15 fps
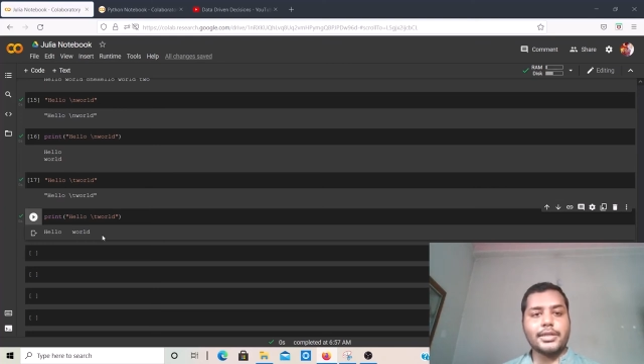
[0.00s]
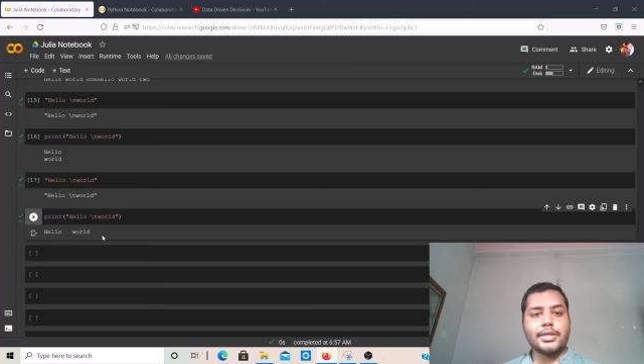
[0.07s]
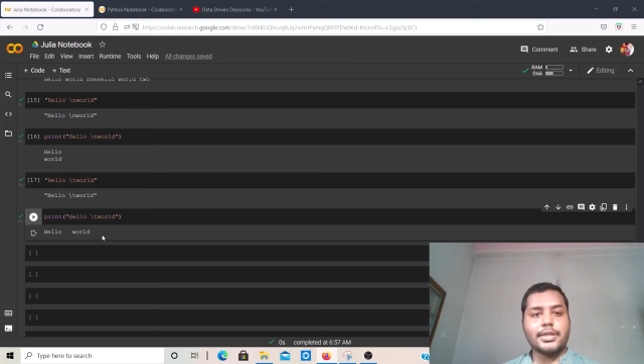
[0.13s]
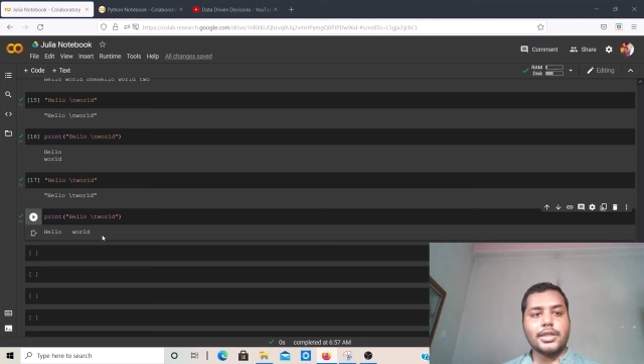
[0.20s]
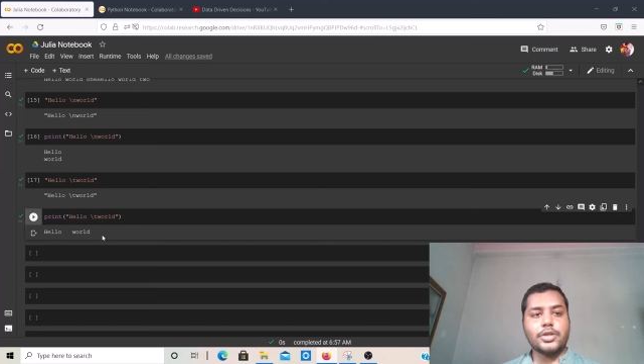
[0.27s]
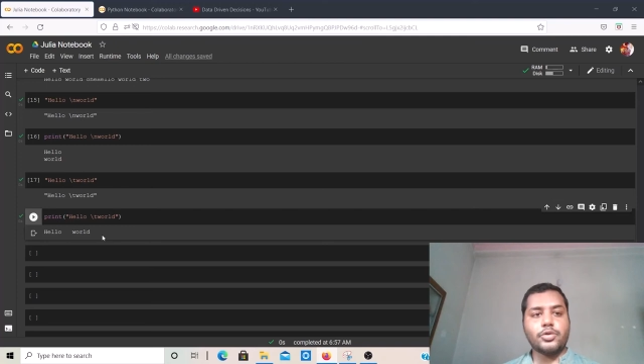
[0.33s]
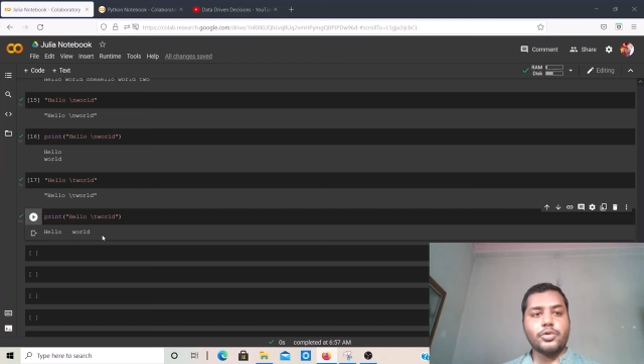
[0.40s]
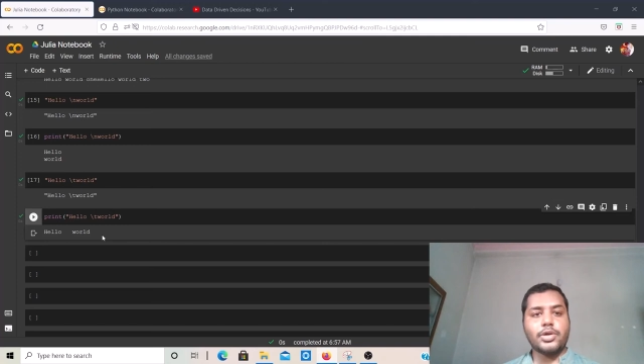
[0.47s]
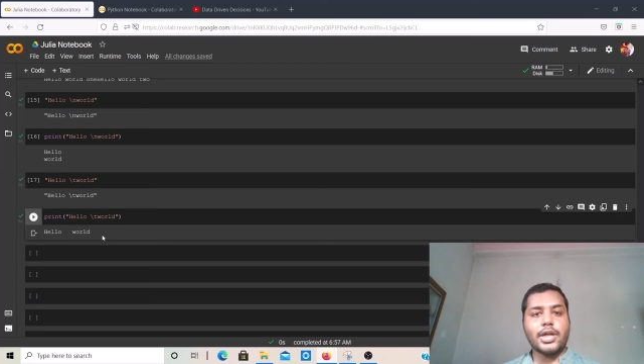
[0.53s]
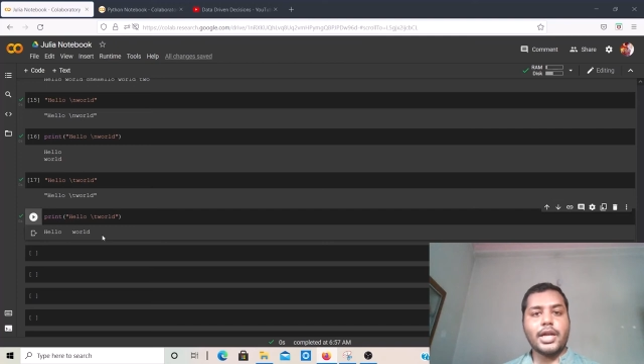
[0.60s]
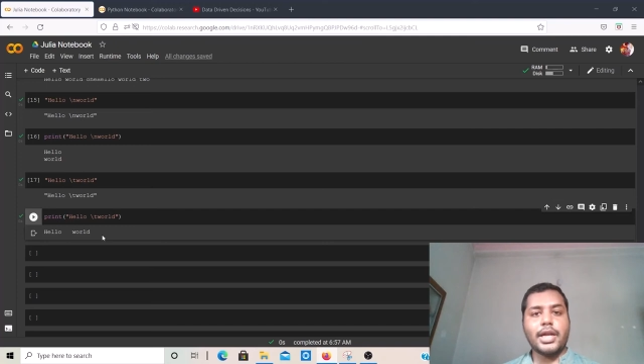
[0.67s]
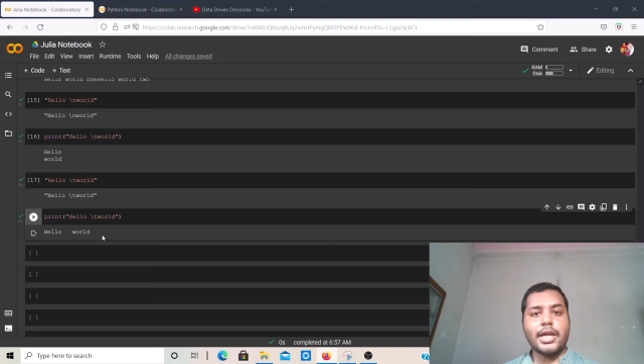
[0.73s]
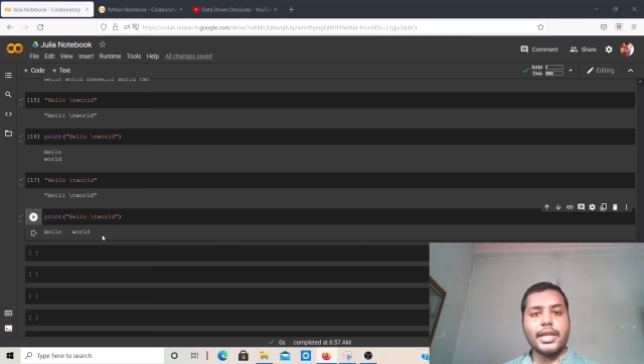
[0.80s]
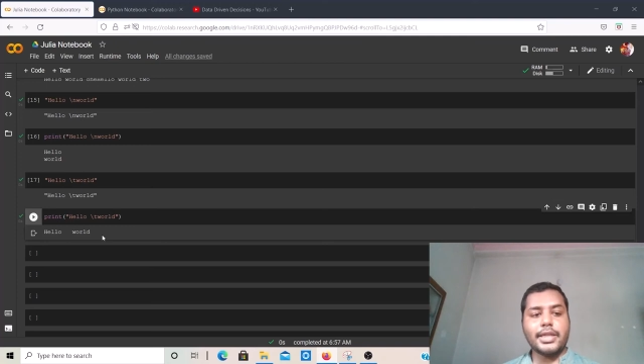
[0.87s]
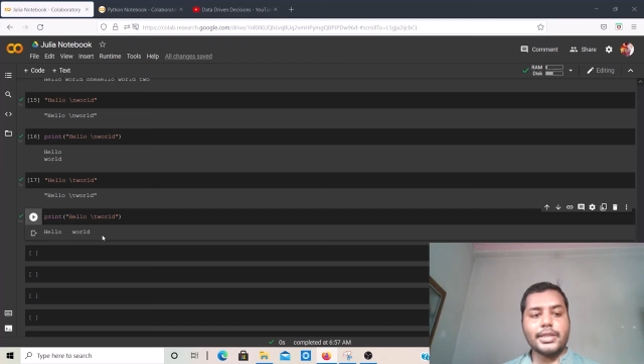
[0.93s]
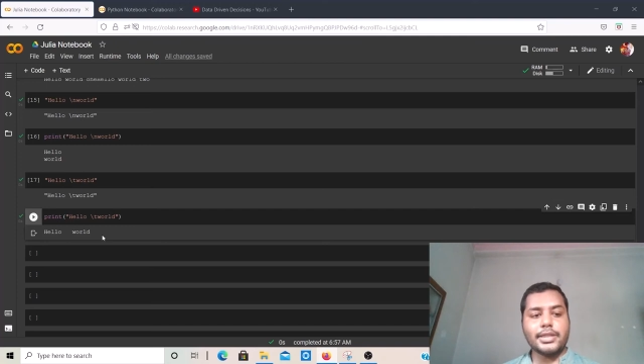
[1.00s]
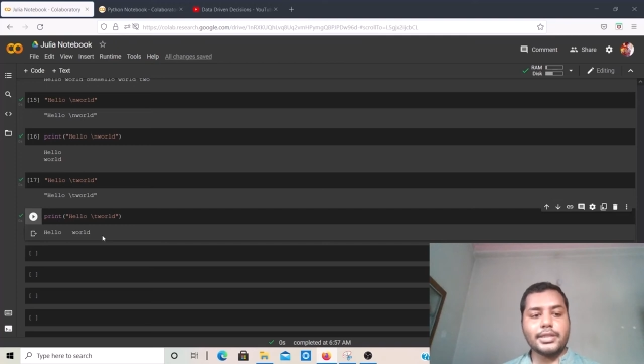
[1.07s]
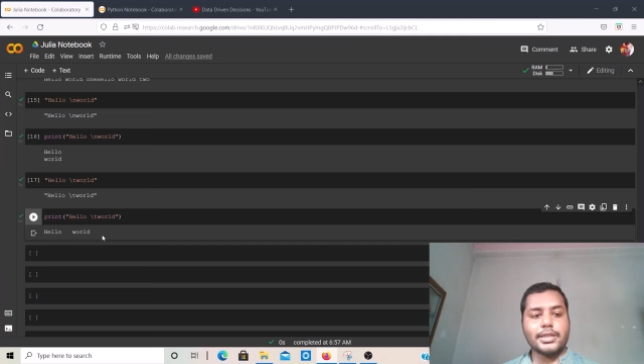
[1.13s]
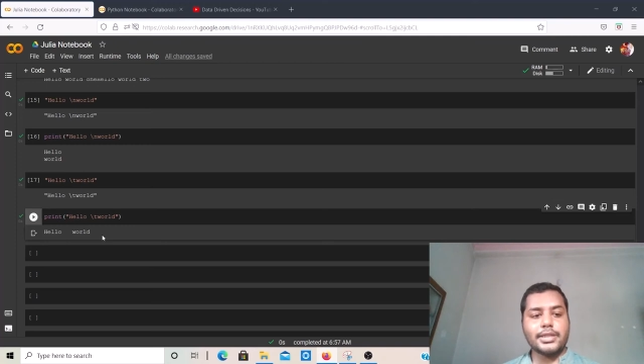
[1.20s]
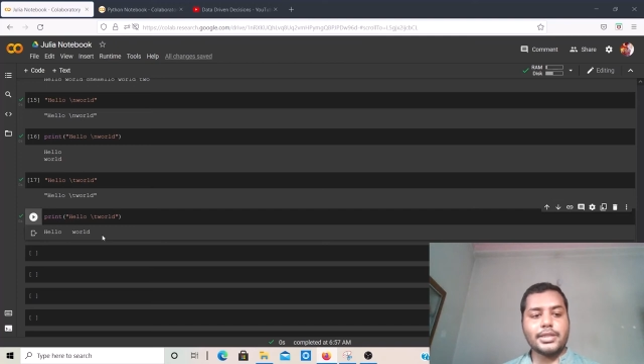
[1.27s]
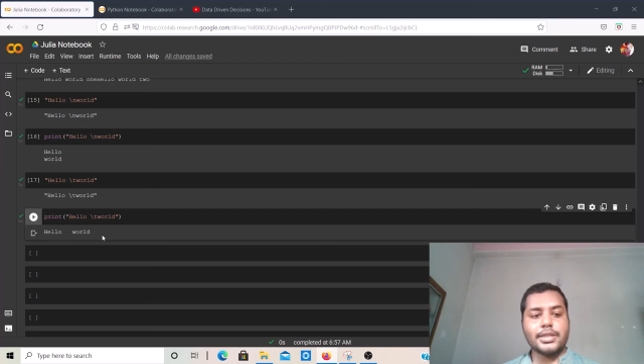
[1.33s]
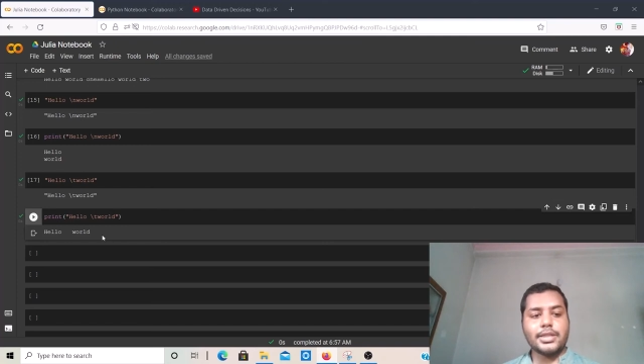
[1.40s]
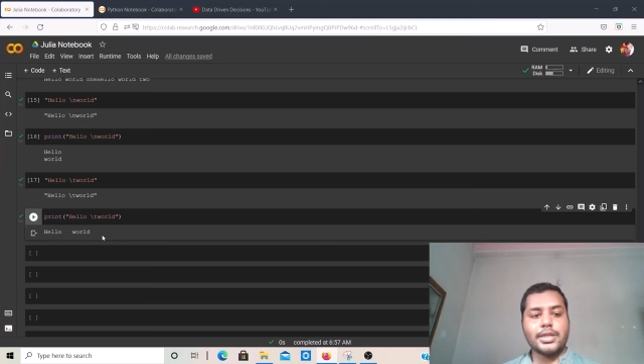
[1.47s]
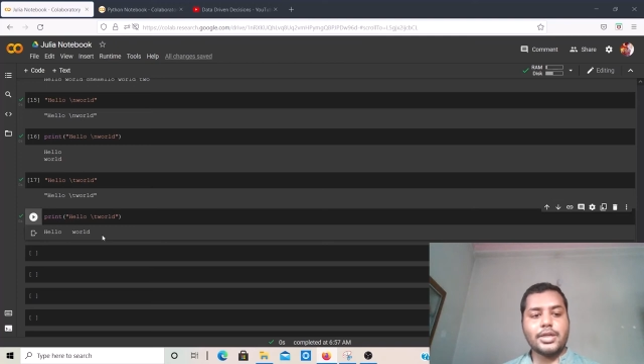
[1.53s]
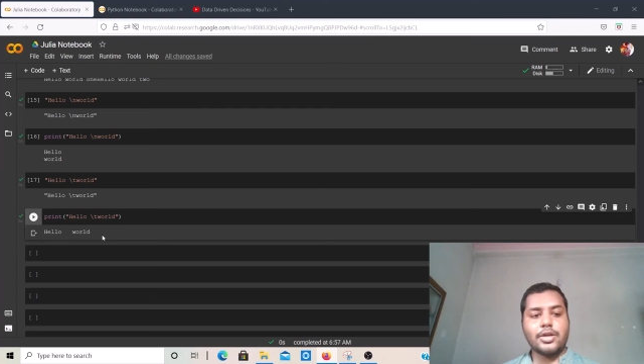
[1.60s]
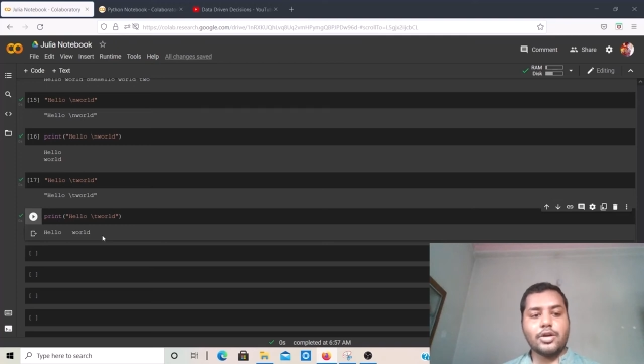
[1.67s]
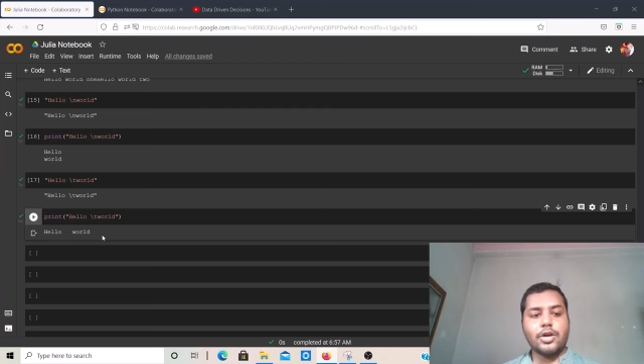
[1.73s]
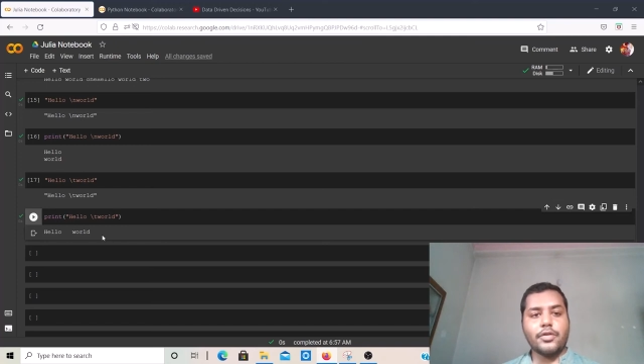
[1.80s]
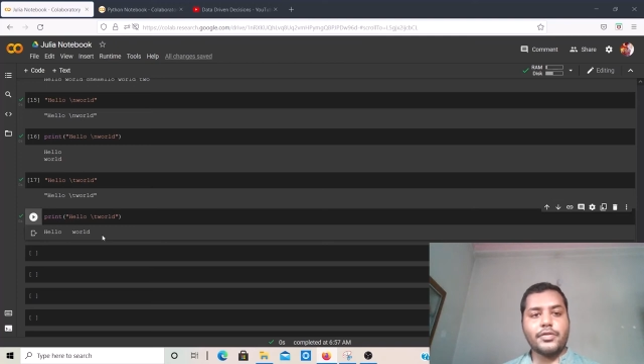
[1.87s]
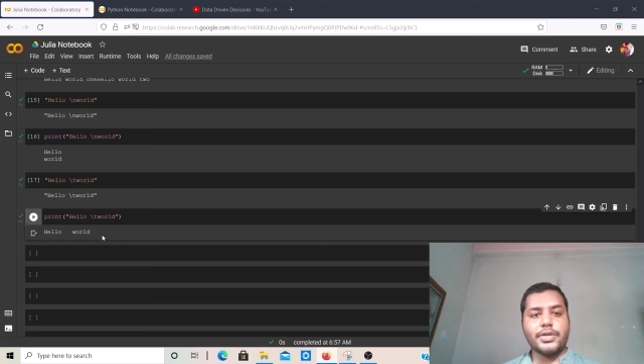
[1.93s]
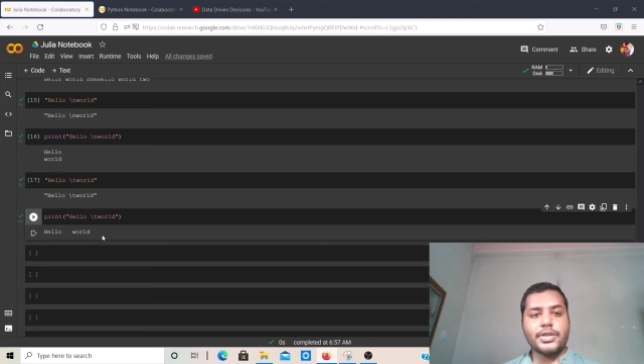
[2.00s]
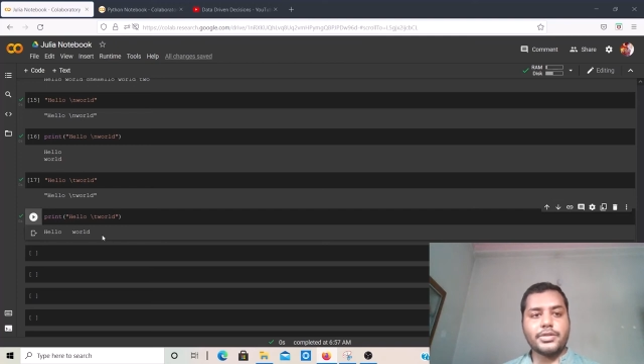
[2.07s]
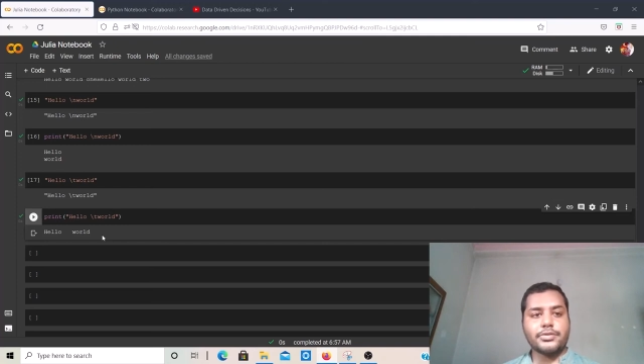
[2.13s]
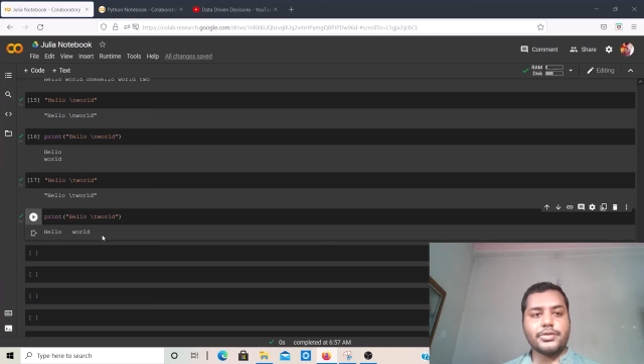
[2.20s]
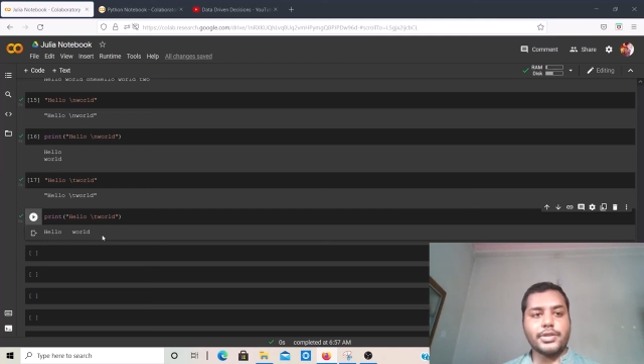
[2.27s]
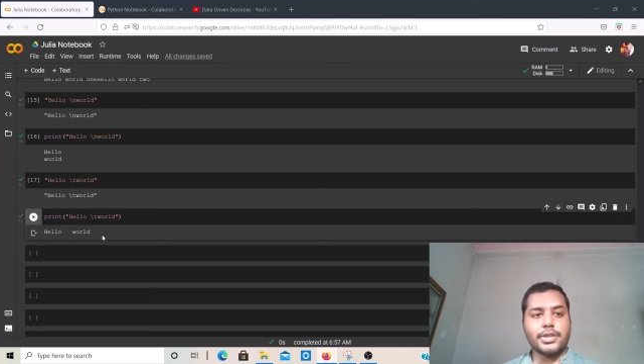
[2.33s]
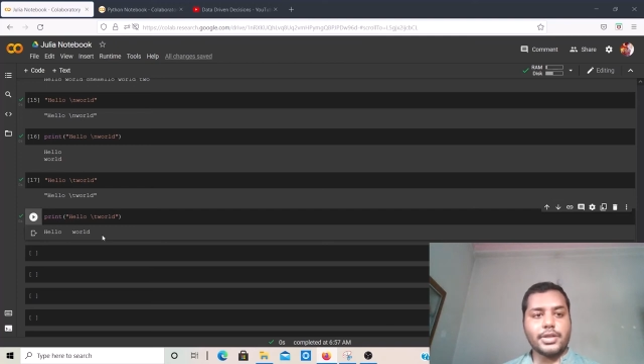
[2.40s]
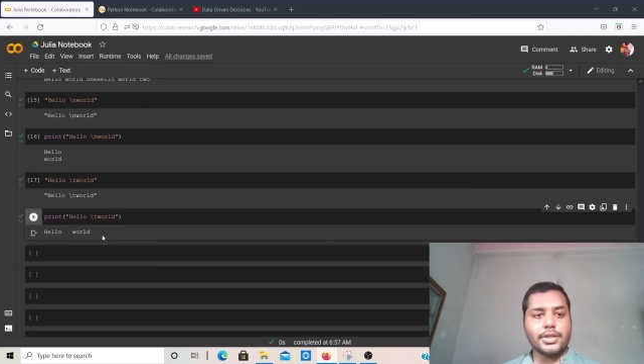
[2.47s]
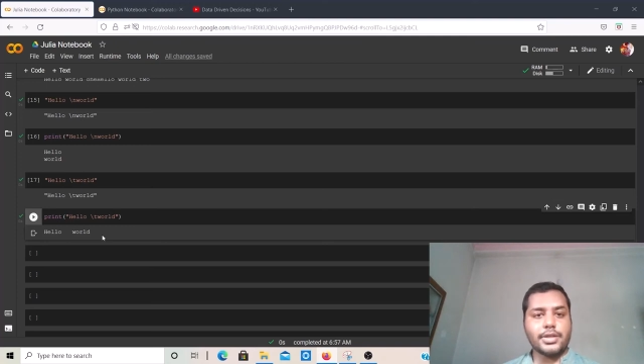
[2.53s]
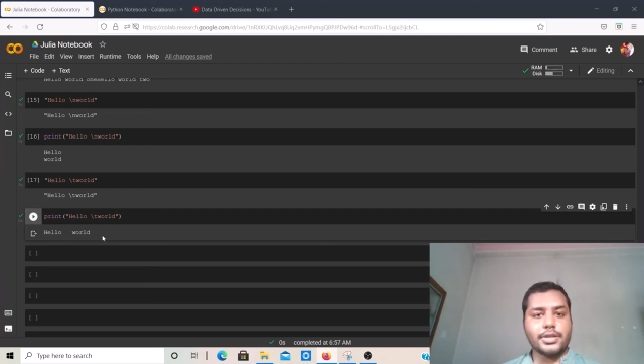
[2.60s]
the total length of a string.